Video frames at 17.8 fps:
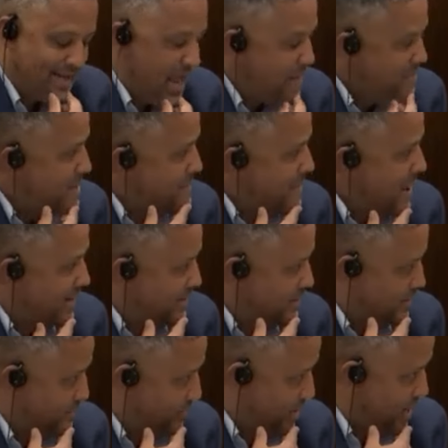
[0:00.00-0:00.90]
Take me
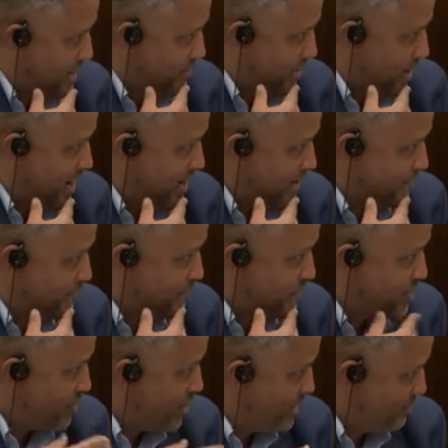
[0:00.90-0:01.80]
back to the plane ride.
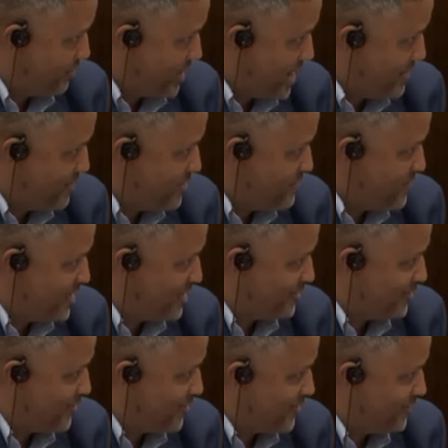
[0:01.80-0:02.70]
You're on a plane with a
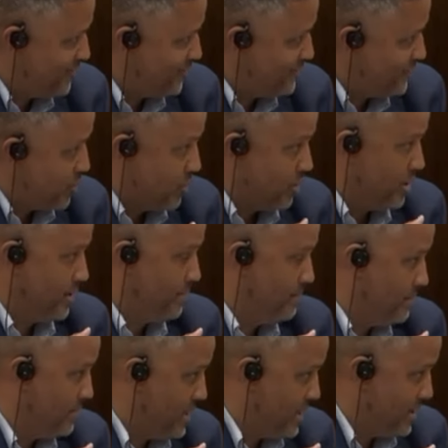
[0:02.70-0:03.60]
minister
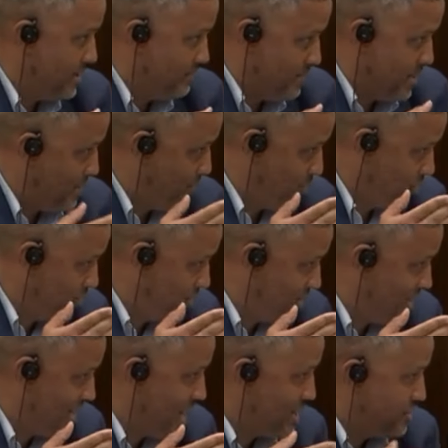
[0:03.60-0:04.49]
or a
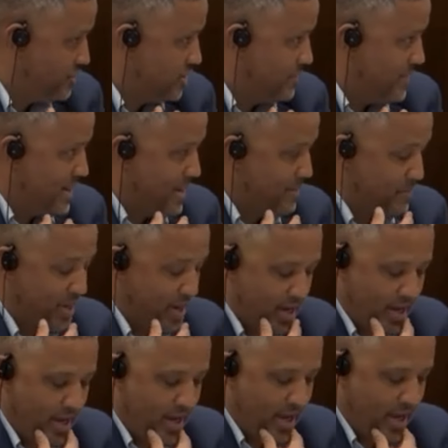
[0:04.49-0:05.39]
person that used to be an
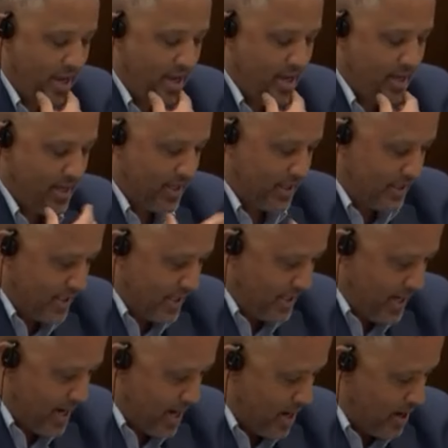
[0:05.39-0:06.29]
MP. You
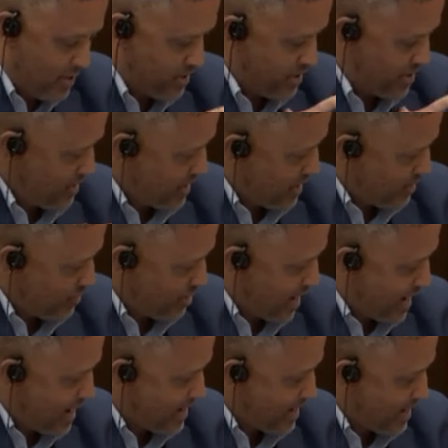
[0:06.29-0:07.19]
sit down, you get
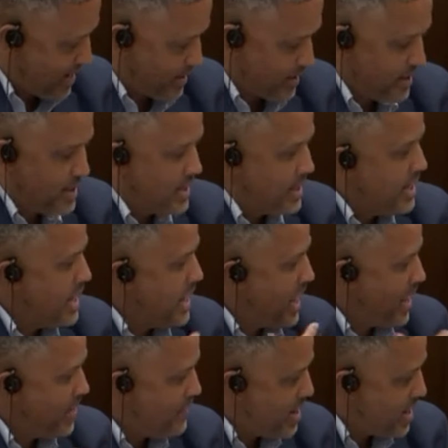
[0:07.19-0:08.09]
chatting,
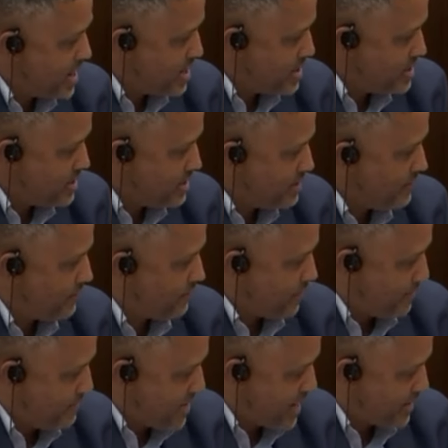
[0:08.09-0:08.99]
and then
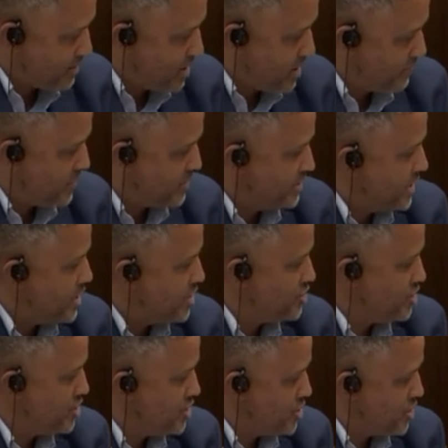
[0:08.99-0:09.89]
from that
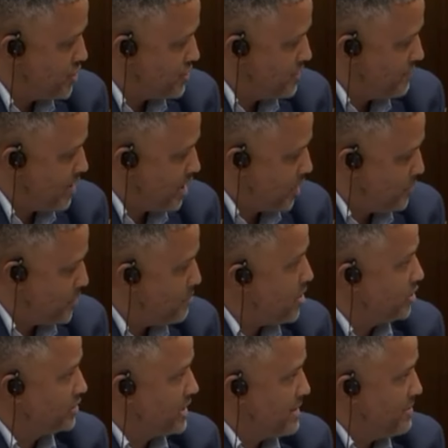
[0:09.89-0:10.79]
conversation, you develop a
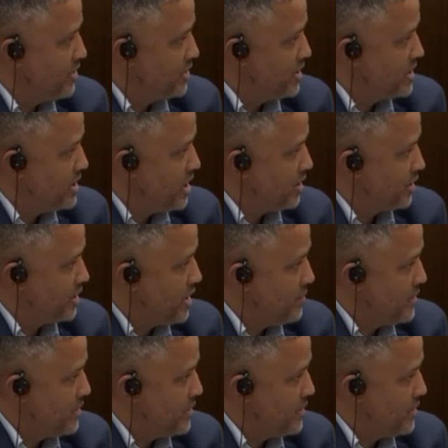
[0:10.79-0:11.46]
multi-million dollar